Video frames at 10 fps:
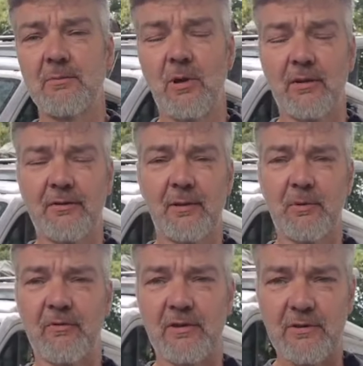Well, I say
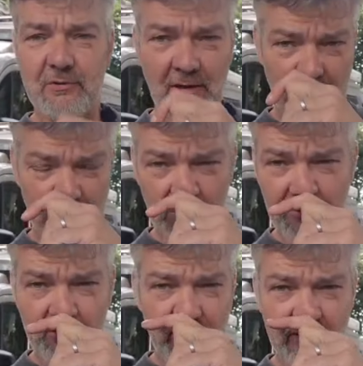we're finished, we're
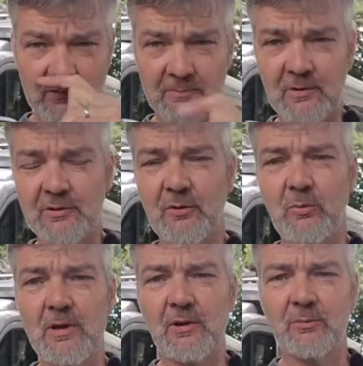still on our
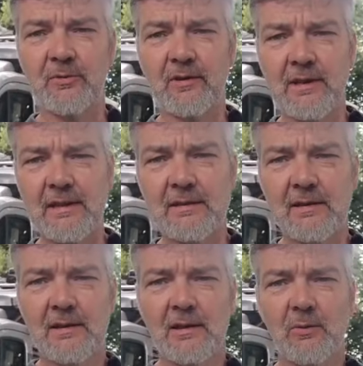way home today.
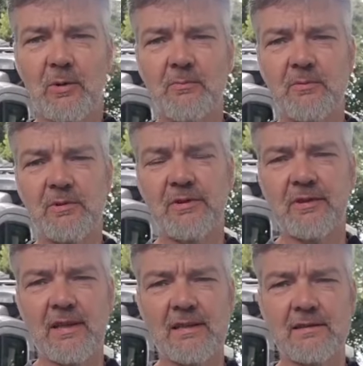We
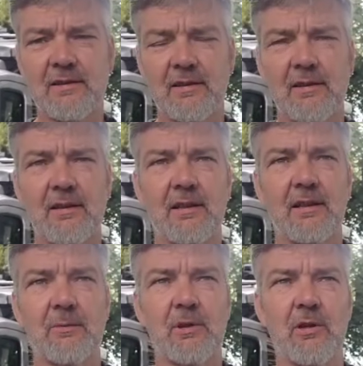stayed,
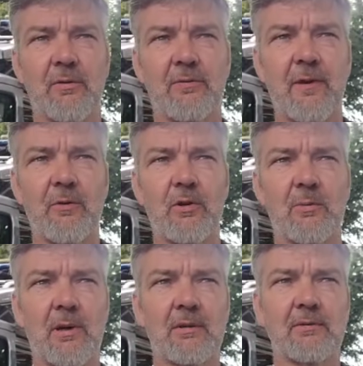we got off a ferry
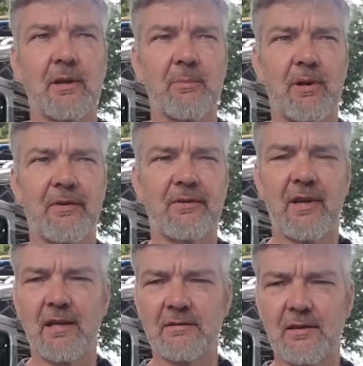about
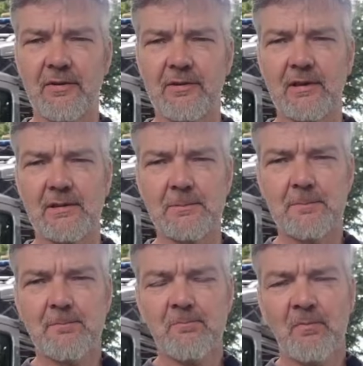10:30 last night.
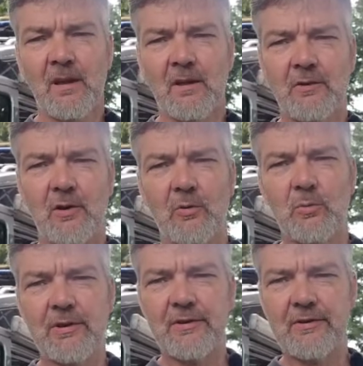So
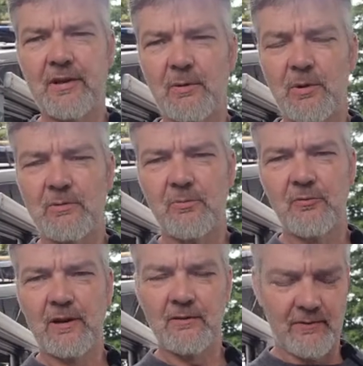we
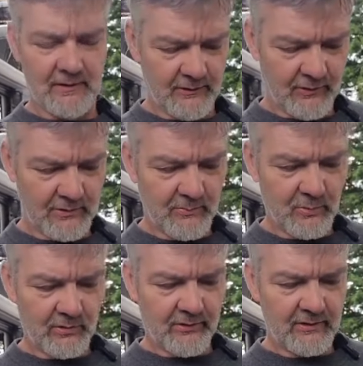thankfully Sonia
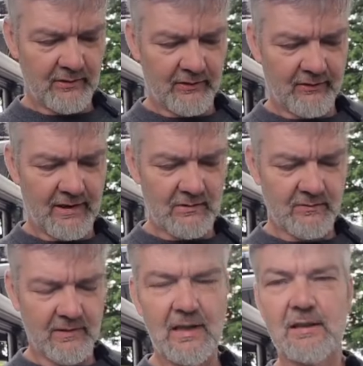booked into
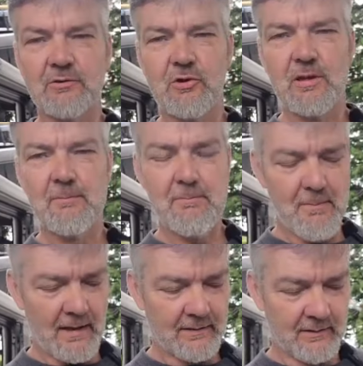South Lightship
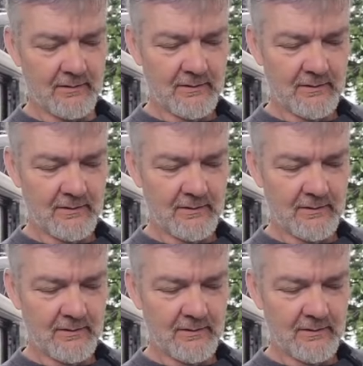Manor.